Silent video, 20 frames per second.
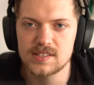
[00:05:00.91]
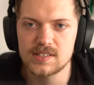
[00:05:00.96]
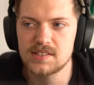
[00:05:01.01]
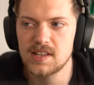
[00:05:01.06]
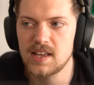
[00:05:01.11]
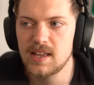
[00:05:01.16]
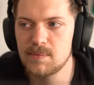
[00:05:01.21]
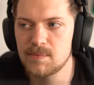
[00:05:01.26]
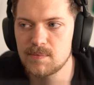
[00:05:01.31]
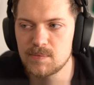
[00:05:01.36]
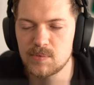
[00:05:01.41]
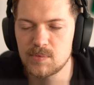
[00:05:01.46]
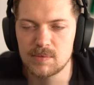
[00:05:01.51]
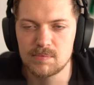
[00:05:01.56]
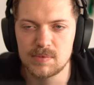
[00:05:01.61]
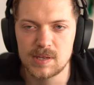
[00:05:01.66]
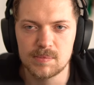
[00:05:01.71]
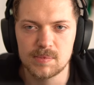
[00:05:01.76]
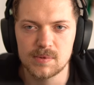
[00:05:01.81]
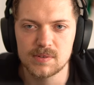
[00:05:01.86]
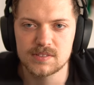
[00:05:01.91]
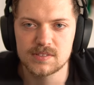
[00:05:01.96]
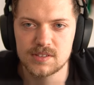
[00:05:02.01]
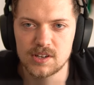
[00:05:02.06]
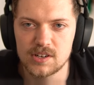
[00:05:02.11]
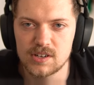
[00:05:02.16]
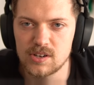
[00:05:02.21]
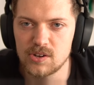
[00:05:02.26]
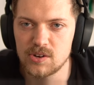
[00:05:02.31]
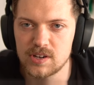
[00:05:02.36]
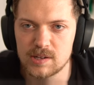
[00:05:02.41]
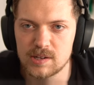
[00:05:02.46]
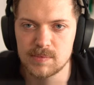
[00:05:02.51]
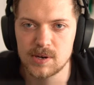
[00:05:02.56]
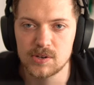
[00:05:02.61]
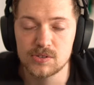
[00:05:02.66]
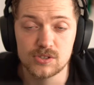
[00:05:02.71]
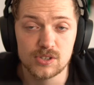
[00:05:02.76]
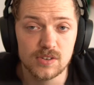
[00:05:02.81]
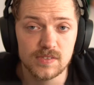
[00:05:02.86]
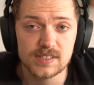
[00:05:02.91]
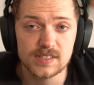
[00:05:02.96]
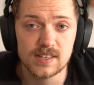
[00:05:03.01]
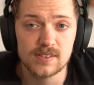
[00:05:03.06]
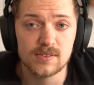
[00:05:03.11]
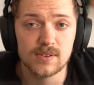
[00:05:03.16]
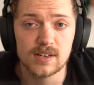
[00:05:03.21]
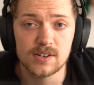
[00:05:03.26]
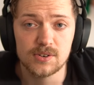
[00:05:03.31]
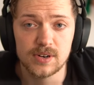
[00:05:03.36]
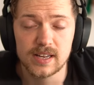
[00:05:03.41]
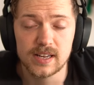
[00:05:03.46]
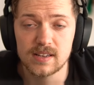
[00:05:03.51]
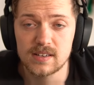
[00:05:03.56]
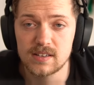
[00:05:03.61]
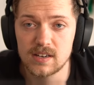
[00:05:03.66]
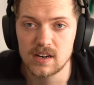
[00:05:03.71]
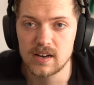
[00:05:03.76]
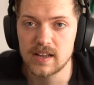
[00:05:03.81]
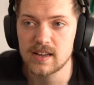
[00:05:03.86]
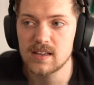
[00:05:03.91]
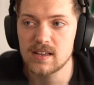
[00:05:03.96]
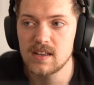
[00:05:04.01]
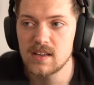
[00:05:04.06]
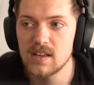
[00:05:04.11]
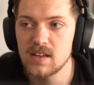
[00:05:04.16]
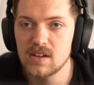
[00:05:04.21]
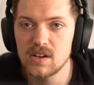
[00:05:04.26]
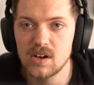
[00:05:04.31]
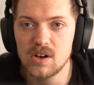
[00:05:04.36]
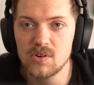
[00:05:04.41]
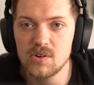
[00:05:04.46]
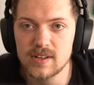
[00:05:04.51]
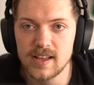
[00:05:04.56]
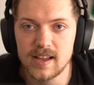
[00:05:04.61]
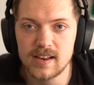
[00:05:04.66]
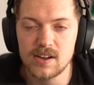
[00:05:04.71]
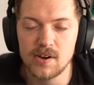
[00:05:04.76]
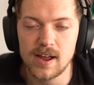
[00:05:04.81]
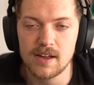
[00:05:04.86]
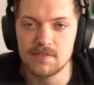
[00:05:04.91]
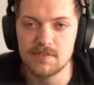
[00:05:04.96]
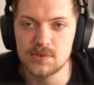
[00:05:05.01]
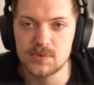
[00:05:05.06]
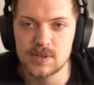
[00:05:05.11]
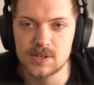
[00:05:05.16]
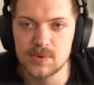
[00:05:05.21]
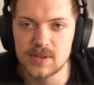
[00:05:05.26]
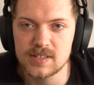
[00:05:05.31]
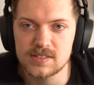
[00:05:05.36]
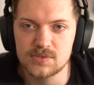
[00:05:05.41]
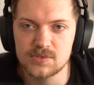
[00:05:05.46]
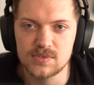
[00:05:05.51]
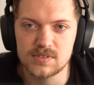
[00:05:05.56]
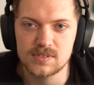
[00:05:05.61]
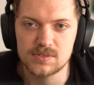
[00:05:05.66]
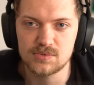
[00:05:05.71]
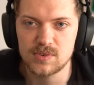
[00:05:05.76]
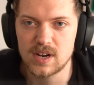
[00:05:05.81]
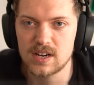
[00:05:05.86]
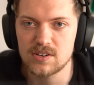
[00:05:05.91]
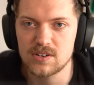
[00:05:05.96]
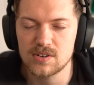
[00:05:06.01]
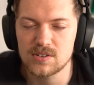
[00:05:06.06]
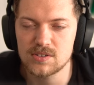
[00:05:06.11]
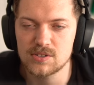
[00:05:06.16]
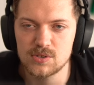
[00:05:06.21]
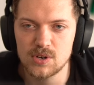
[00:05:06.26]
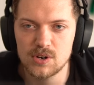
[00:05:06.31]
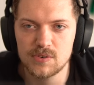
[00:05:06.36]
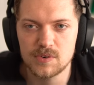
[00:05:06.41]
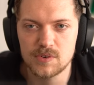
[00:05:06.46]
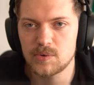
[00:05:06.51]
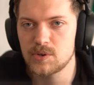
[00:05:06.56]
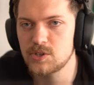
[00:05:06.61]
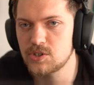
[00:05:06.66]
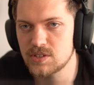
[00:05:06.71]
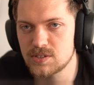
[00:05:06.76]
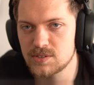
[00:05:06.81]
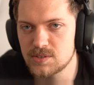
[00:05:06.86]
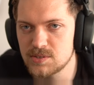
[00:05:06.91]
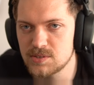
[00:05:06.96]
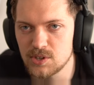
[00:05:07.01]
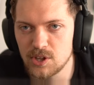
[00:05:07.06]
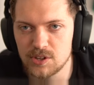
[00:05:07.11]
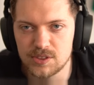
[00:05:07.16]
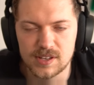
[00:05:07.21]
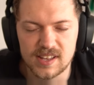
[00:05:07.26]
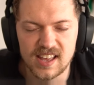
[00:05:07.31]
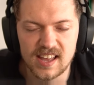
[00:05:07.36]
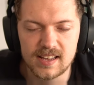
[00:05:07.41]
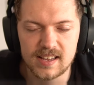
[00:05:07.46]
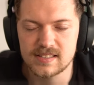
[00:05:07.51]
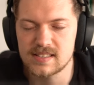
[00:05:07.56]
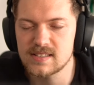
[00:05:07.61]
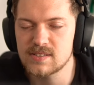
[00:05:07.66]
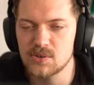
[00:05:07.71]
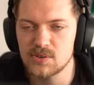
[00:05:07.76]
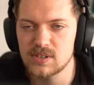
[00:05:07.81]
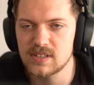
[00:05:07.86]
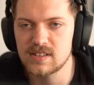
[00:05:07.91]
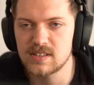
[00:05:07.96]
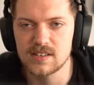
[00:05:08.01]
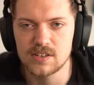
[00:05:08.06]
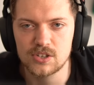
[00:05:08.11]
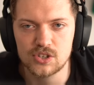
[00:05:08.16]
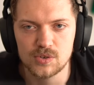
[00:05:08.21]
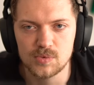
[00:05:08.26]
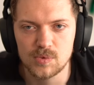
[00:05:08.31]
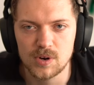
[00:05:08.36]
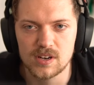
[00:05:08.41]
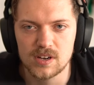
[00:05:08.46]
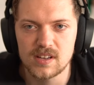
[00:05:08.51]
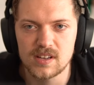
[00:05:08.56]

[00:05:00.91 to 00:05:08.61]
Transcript: Same when people start learning about server-side rendering and they're like, oh, okay, now every request is rendered on the server, which is not the case. It's only the initial one.